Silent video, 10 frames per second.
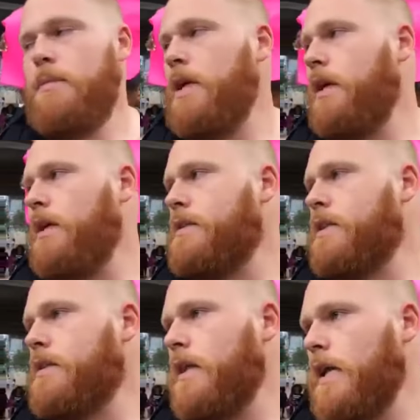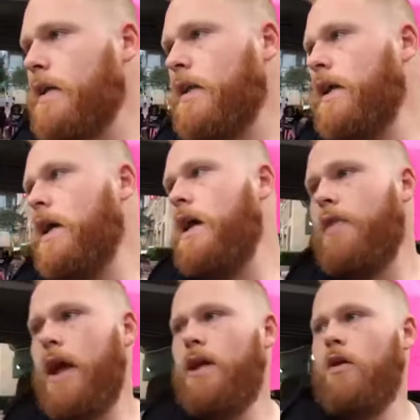mean, it's just like
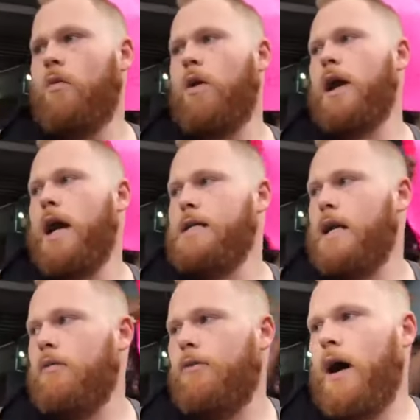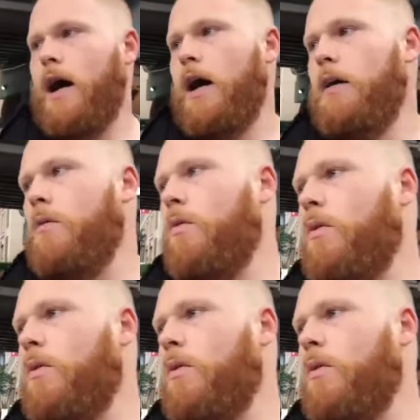they don't want to identify